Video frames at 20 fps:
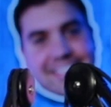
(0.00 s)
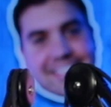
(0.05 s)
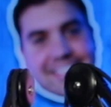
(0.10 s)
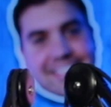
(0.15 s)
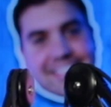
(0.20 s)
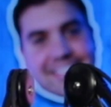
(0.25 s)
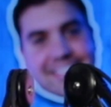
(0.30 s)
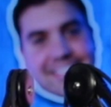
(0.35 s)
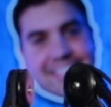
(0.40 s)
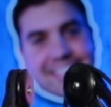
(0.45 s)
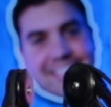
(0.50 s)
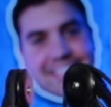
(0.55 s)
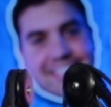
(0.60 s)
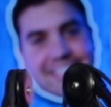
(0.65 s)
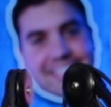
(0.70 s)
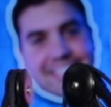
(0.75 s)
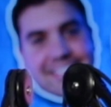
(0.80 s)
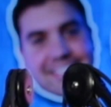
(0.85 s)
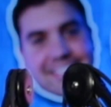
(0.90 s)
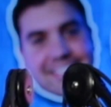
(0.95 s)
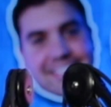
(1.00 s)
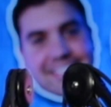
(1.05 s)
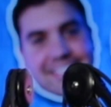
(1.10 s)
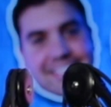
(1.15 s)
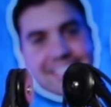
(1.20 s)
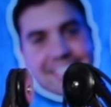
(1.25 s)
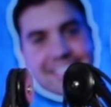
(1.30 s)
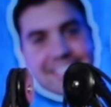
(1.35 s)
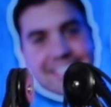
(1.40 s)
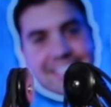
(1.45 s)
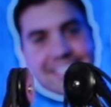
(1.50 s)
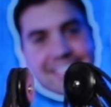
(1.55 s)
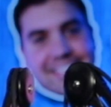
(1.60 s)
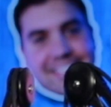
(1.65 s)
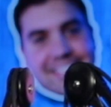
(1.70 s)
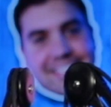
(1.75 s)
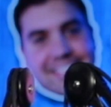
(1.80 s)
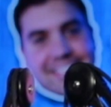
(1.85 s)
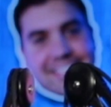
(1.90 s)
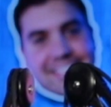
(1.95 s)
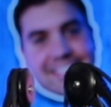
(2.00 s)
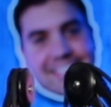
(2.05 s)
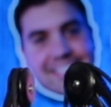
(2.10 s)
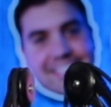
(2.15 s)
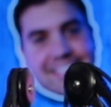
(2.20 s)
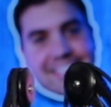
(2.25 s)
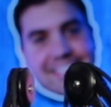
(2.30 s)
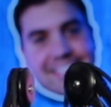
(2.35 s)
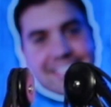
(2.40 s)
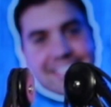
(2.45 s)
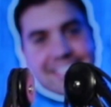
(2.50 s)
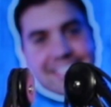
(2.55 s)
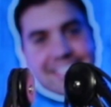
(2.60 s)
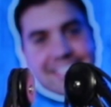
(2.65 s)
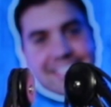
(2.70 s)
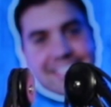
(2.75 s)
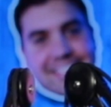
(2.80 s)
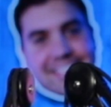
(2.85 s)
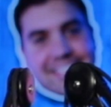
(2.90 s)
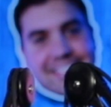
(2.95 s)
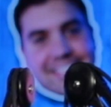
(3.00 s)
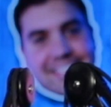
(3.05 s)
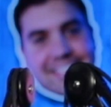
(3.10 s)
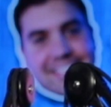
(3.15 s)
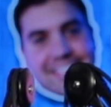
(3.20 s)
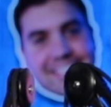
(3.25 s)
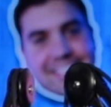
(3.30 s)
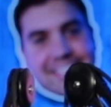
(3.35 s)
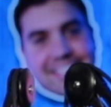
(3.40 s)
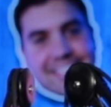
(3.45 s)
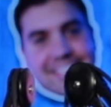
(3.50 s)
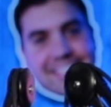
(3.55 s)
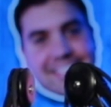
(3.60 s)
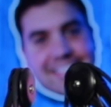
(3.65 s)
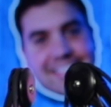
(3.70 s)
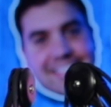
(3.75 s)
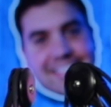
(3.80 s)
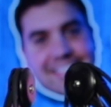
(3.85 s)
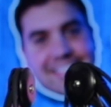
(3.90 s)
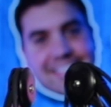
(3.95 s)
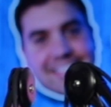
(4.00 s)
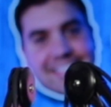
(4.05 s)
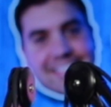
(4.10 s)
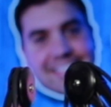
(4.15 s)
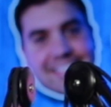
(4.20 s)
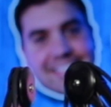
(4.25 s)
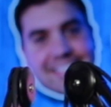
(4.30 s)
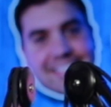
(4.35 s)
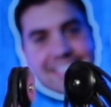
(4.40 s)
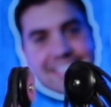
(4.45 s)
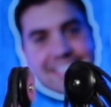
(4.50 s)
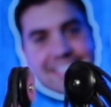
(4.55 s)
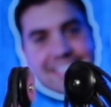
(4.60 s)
No words are spoken by the person on screen.